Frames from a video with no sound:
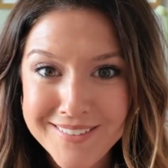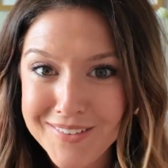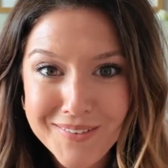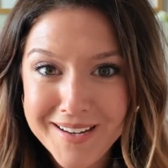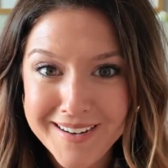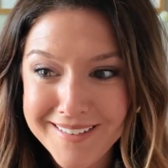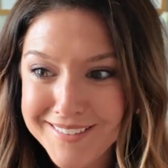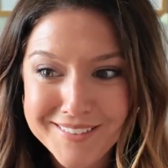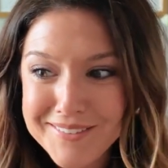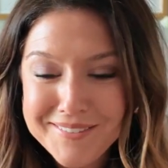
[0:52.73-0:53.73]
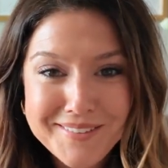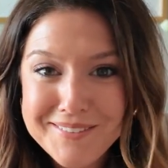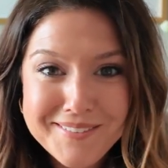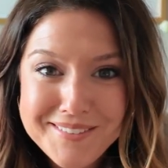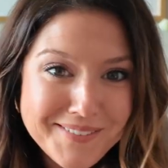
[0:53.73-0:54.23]
You don't care. You
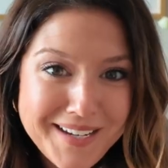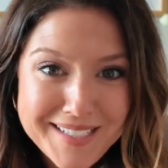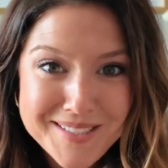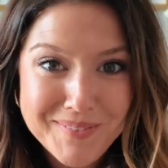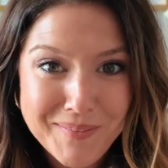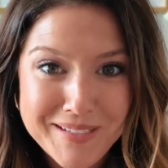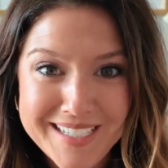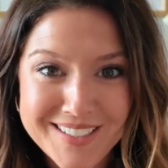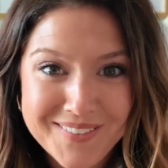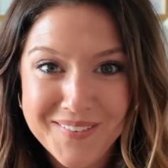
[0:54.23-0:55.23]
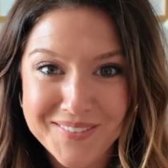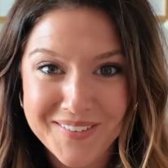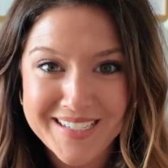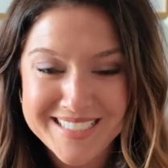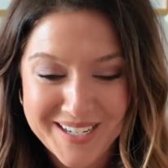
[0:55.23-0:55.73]
can't smell me. You have
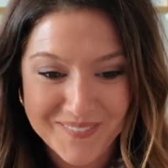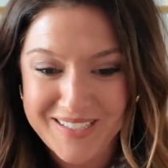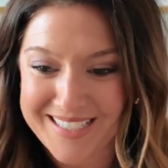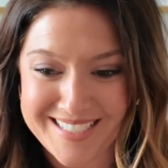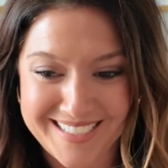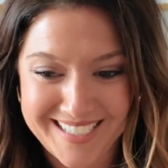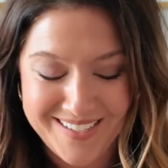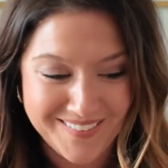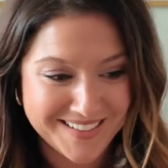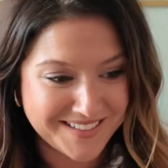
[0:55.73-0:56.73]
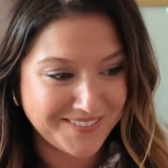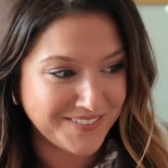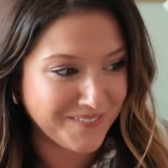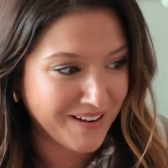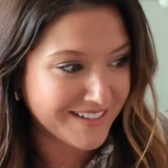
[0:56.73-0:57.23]
no idea, but I did it anyways. I don't
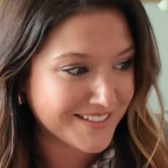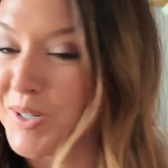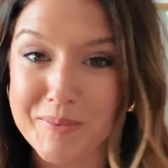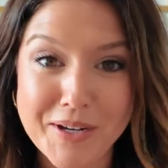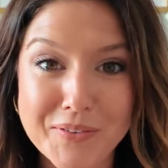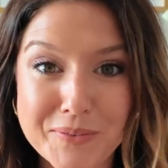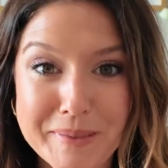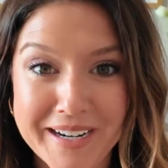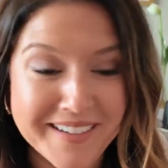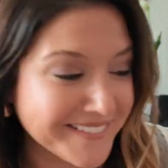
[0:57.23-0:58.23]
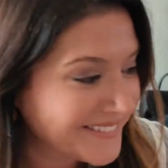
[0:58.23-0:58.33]
know why. Where do we go from here?